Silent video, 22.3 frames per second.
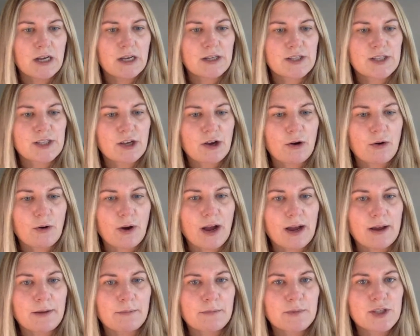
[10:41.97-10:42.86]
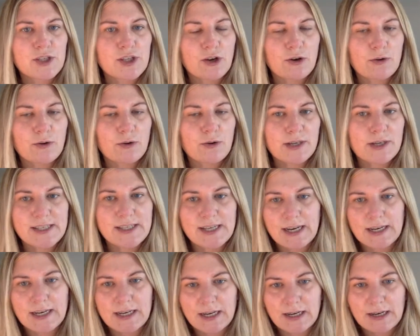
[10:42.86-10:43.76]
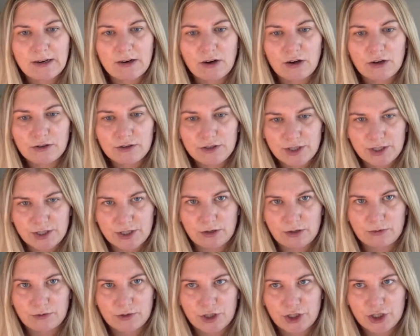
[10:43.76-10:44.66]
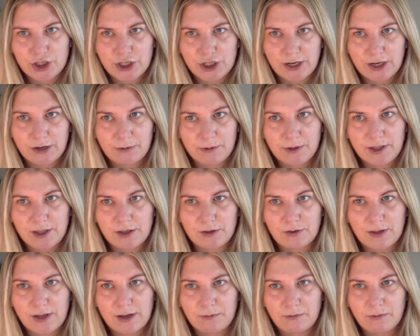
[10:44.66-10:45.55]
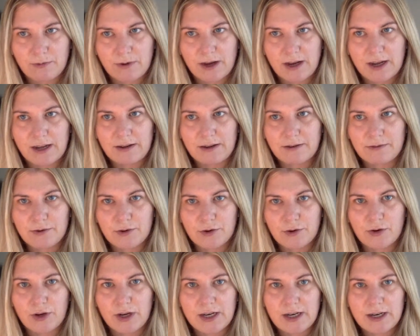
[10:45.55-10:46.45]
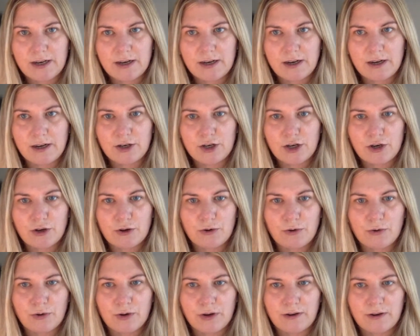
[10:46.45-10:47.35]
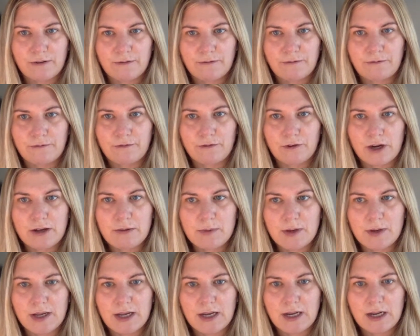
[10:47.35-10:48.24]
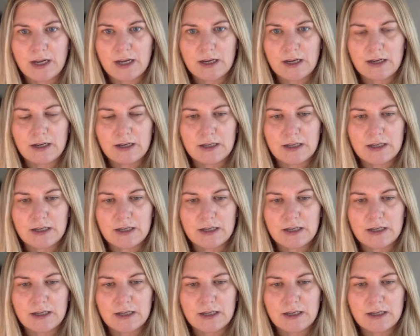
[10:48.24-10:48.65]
So I'm so excited also to share with you that I created a new freebie.